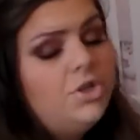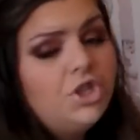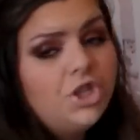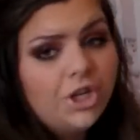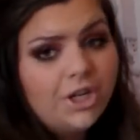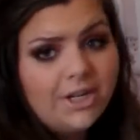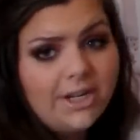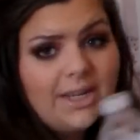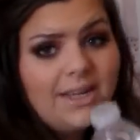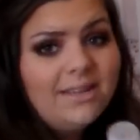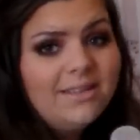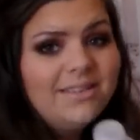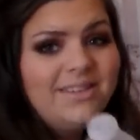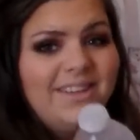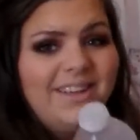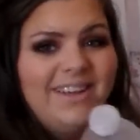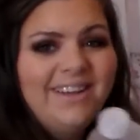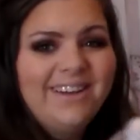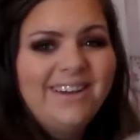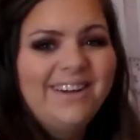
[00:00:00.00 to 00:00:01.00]
dirty.
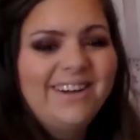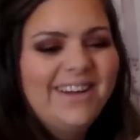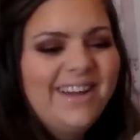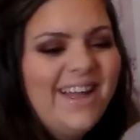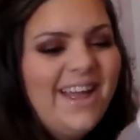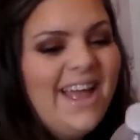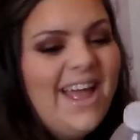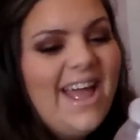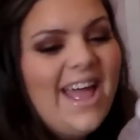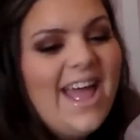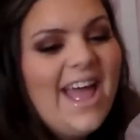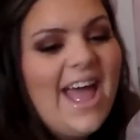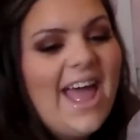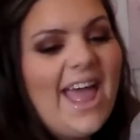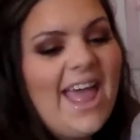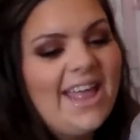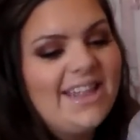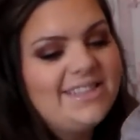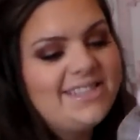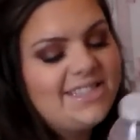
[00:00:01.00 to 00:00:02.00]

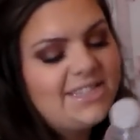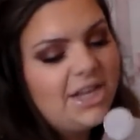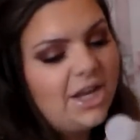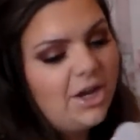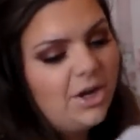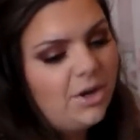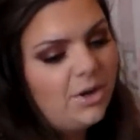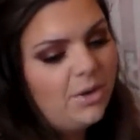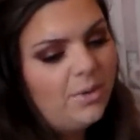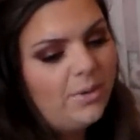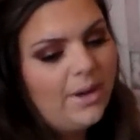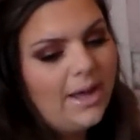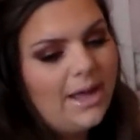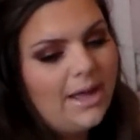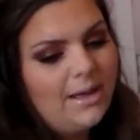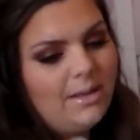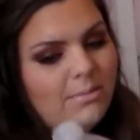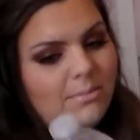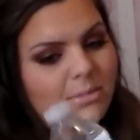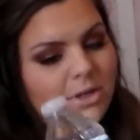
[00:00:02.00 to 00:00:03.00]
And so
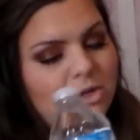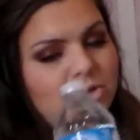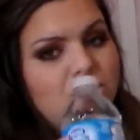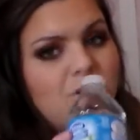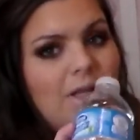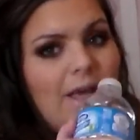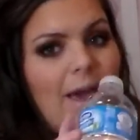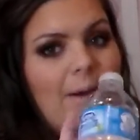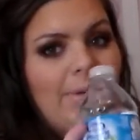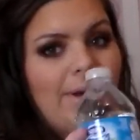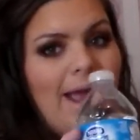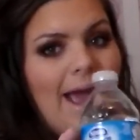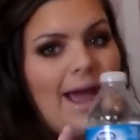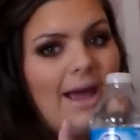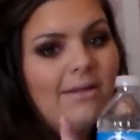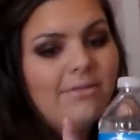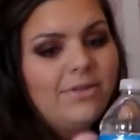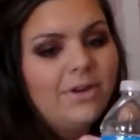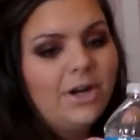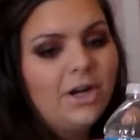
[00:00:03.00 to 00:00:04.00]
usually I would
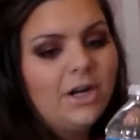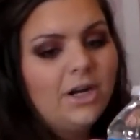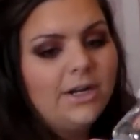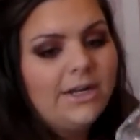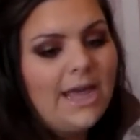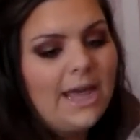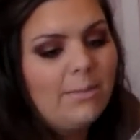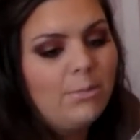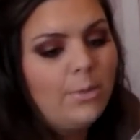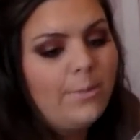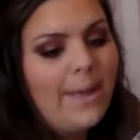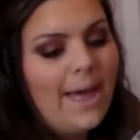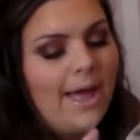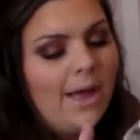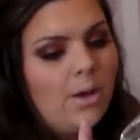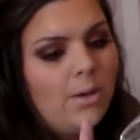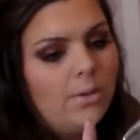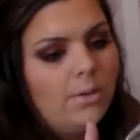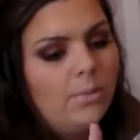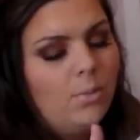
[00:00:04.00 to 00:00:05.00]
have her Camel
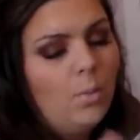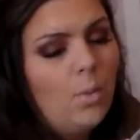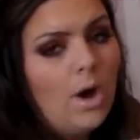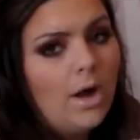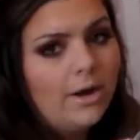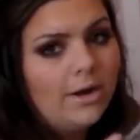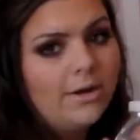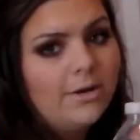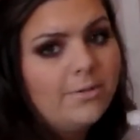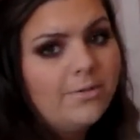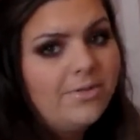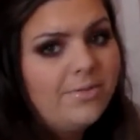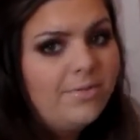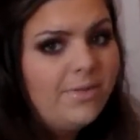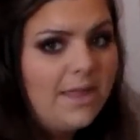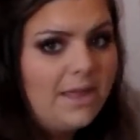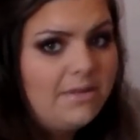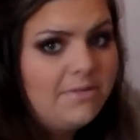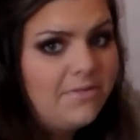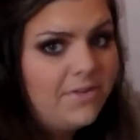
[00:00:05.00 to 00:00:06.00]
Pack water
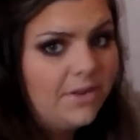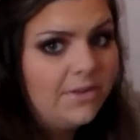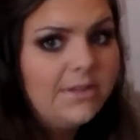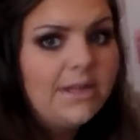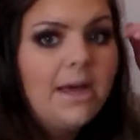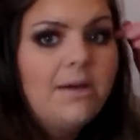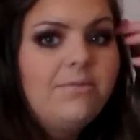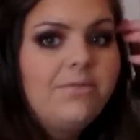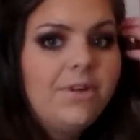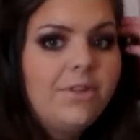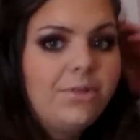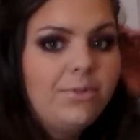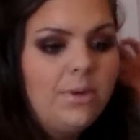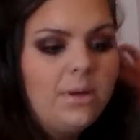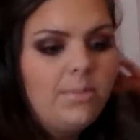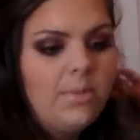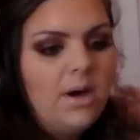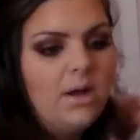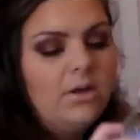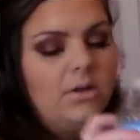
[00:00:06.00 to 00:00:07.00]
thing filled up for 3
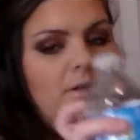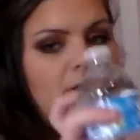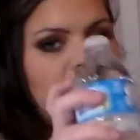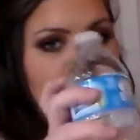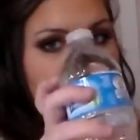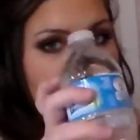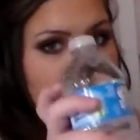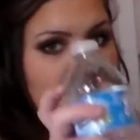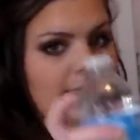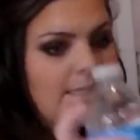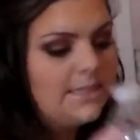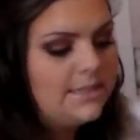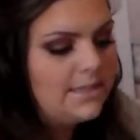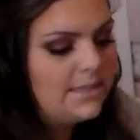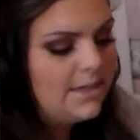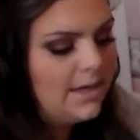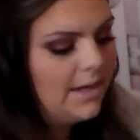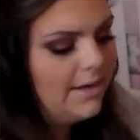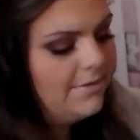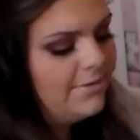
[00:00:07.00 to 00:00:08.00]
bottles, but this is
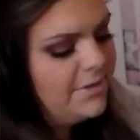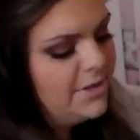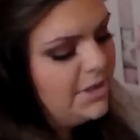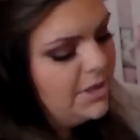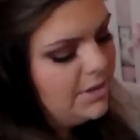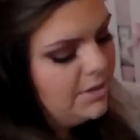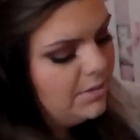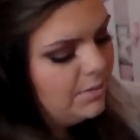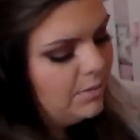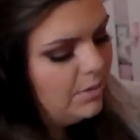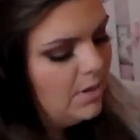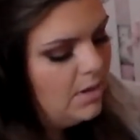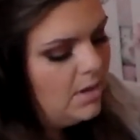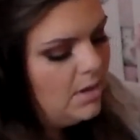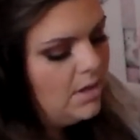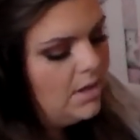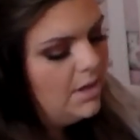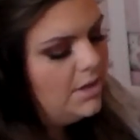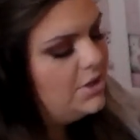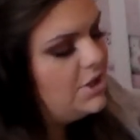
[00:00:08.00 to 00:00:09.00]
enough to
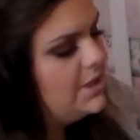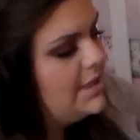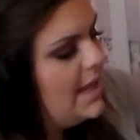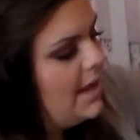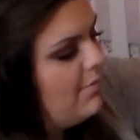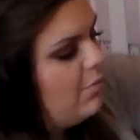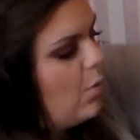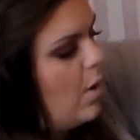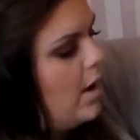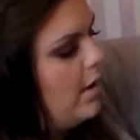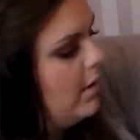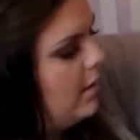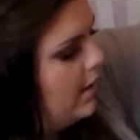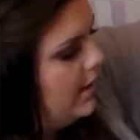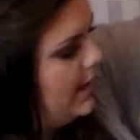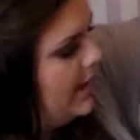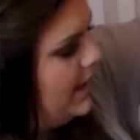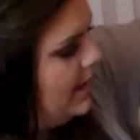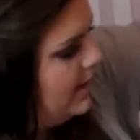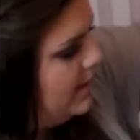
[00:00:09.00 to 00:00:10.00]
just have water
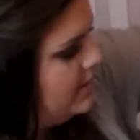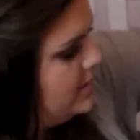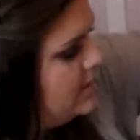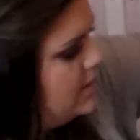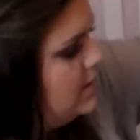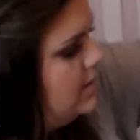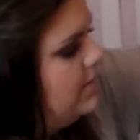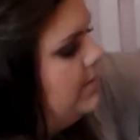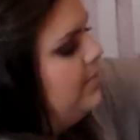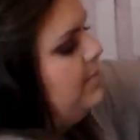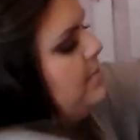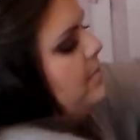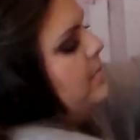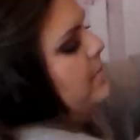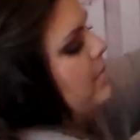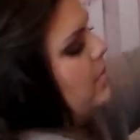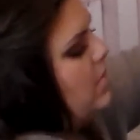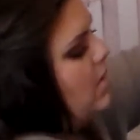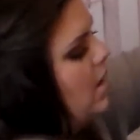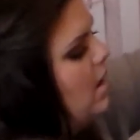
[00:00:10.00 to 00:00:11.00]
on hand.
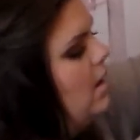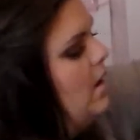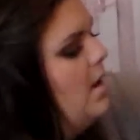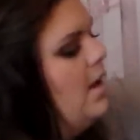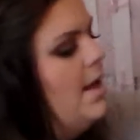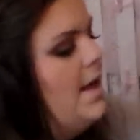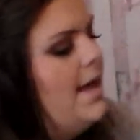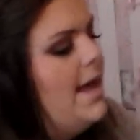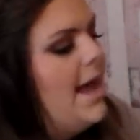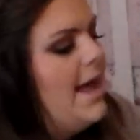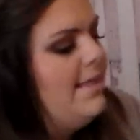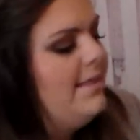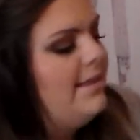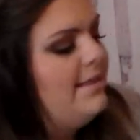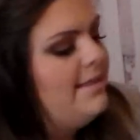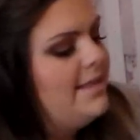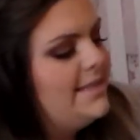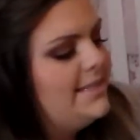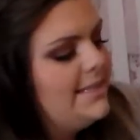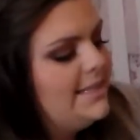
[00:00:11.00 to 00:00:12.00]
And
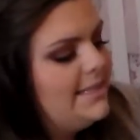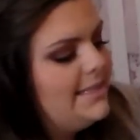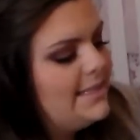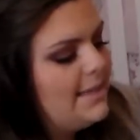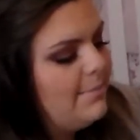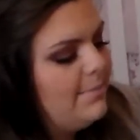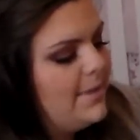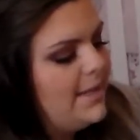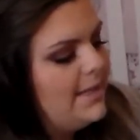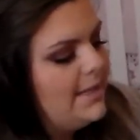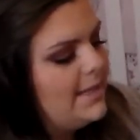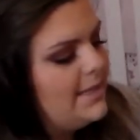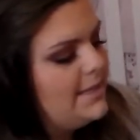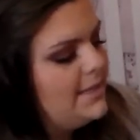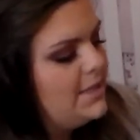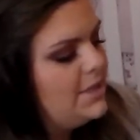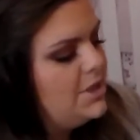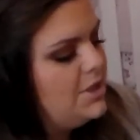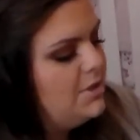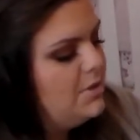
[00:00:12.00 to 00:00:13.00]
then this is something
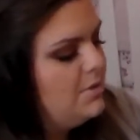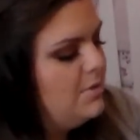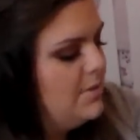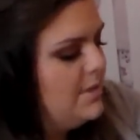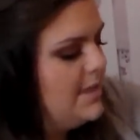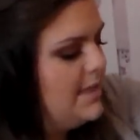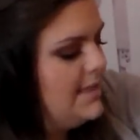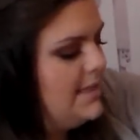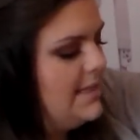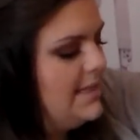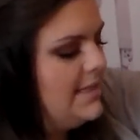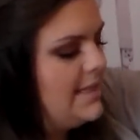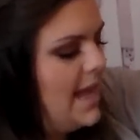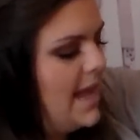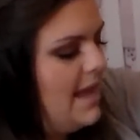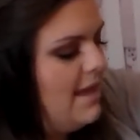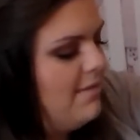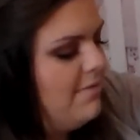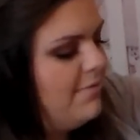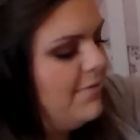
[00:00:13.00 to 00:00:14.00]
that's new. This is
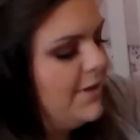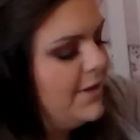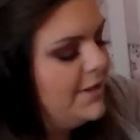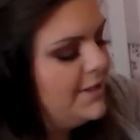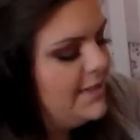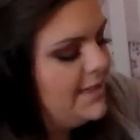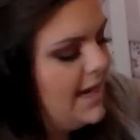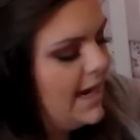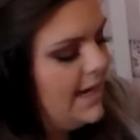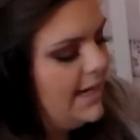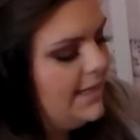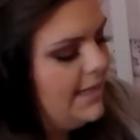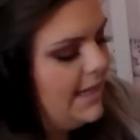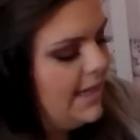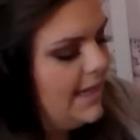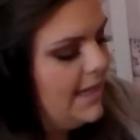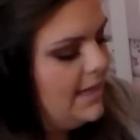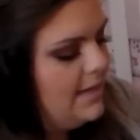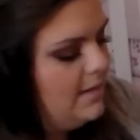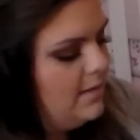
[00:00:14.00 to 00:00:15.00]
a first aid
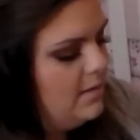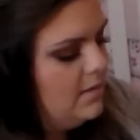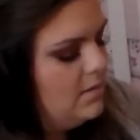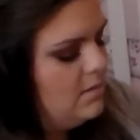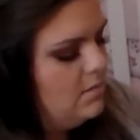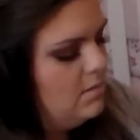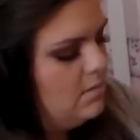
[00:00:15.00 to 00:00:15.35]
kit